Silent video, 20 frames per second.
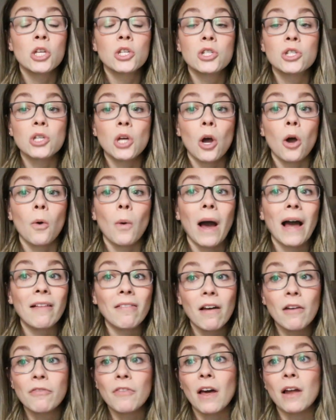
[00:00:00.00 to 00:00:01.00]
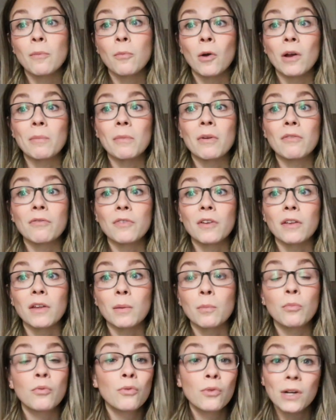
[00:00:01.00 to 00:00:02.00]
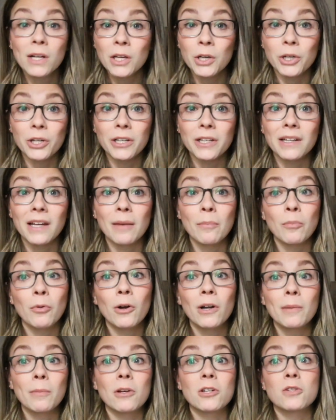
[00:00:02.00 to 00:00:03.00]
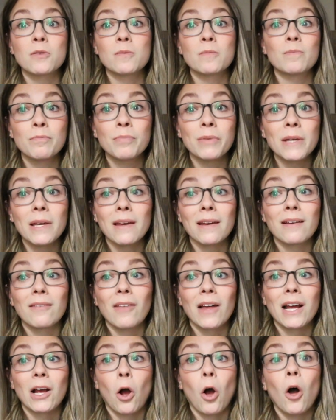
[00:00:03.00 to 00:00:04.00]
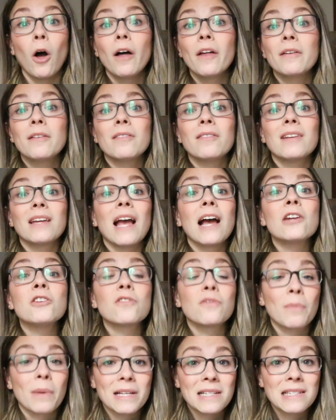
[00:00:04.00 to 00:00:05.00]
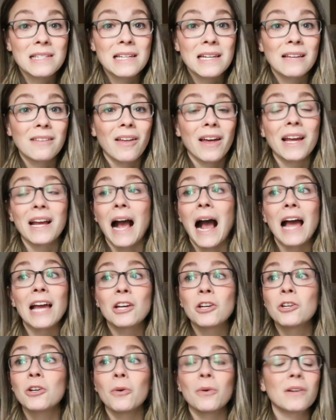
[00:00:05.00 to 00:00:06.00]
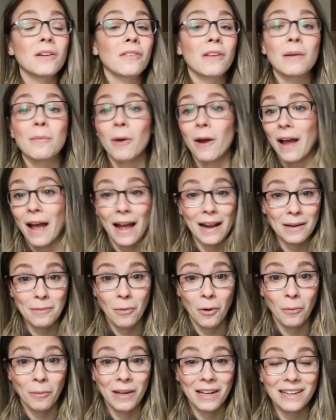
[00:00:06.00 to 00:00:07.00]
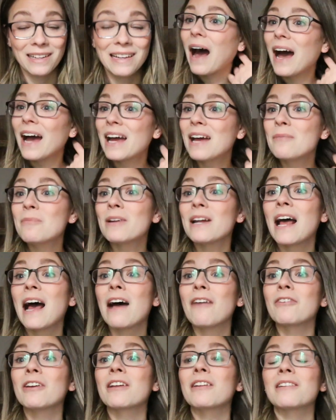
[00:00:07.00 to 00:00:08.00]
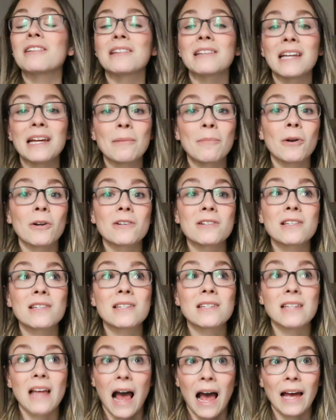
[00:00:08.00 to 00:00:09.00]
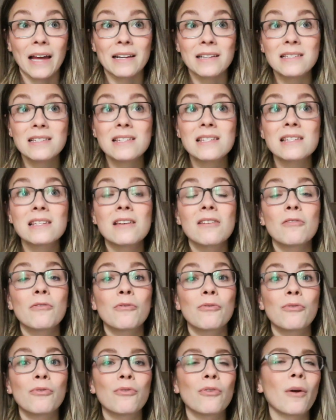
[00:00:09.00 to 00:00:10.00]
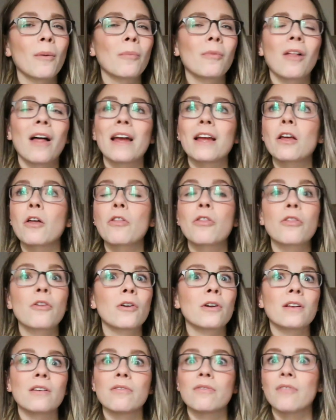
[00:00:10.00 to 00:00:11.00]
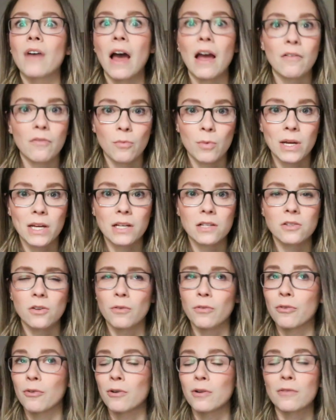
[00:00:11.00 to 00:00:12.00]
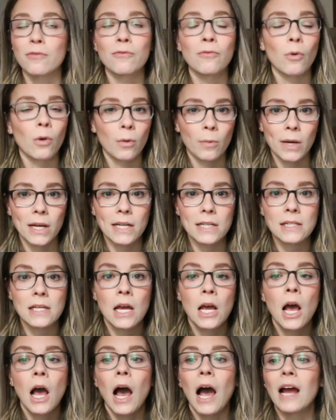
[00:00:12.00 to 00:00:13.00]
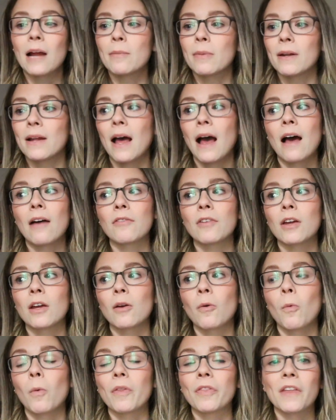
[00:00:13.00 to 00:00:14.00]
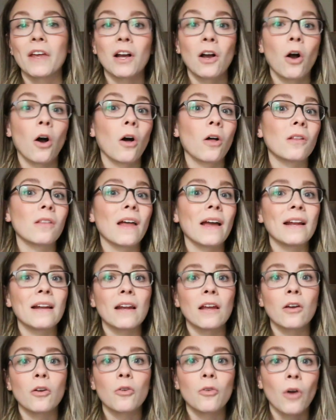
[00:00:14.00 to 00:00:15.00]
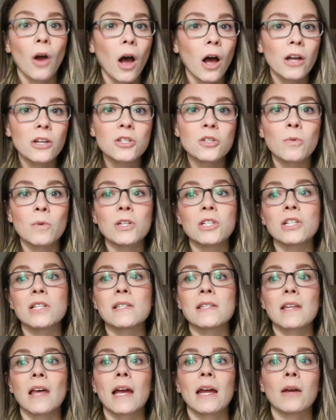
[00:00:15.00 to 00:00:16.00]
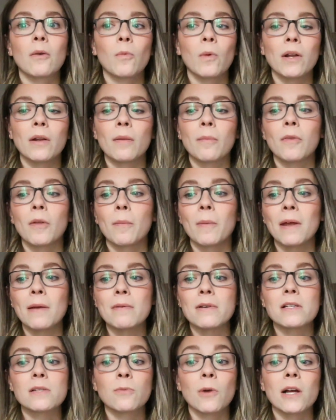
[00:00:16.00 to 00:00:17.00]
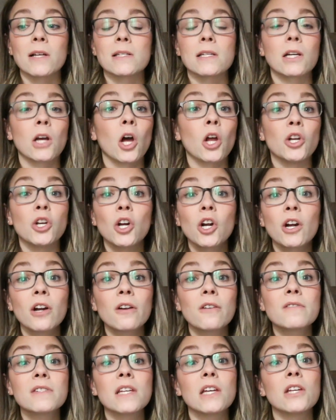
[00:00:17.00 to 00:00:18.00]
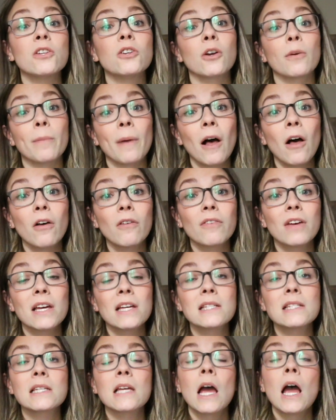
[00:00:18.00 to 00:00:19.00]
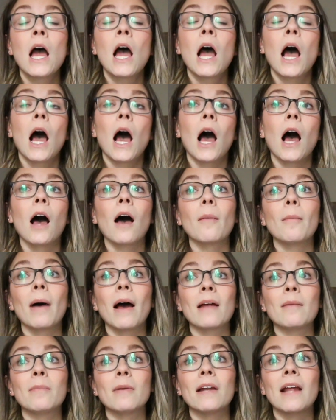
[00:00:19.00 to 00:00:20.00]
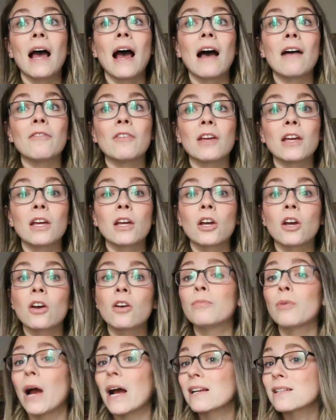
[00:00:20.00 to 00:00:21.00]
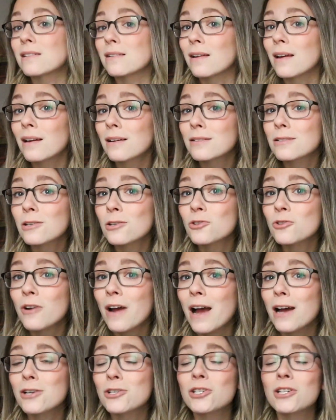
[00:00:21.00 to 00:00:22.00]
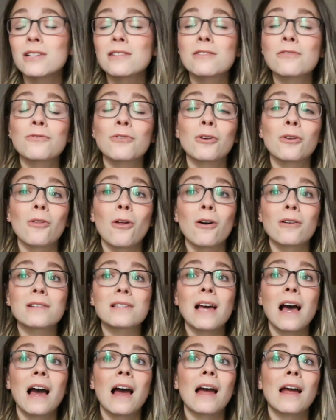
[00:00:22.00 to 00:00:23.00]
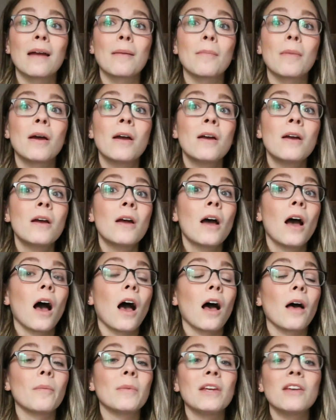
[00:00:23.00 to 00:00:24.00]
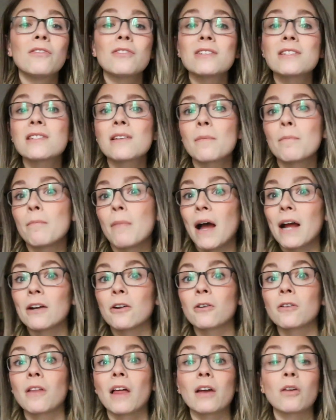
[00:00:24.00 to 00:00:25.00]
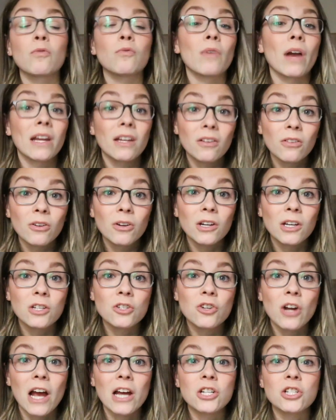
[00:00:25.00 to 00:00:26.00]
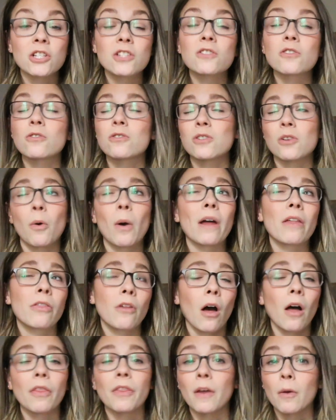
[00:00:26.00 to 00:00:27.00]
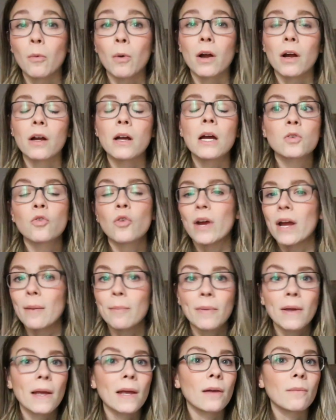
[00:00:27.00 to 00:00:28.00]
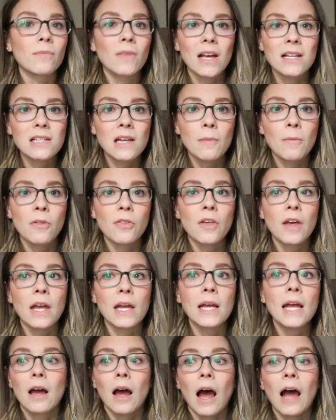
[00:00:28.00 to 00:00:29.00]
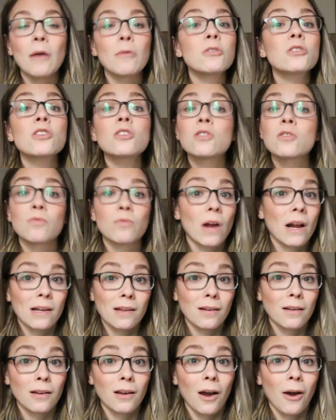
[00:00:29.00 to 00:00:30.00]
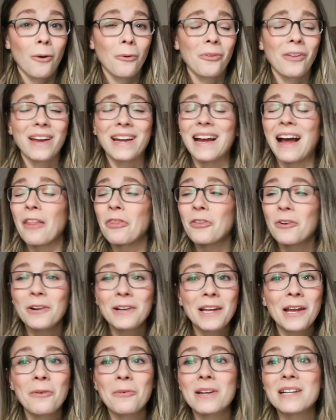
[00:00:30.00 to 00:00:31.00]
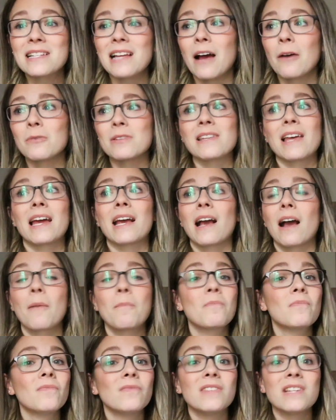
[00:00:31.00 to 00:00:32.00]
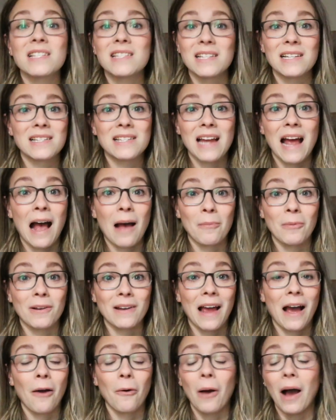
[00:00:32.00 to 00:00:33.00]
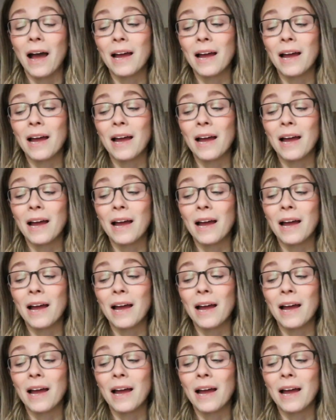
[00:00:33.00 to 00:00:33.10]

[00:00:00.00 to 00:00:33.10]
So I left that appointment feeling pretty good and pretty much being like on the edge of my seat, like I could go into labor at any moment. I had been having labor signs from like 35 weeks or 34 weeks. I'd been having what they call lightning crotch, which is like when the baby is pressing on nerves in your pelvis. I'd been having Braxton Hicks contractions for a long time. Even some minor like regular contractions, or so I thought they were, cramping, that type of thing. I was just ready to go. Like at 38 weeks, I was like, this needs to happen now.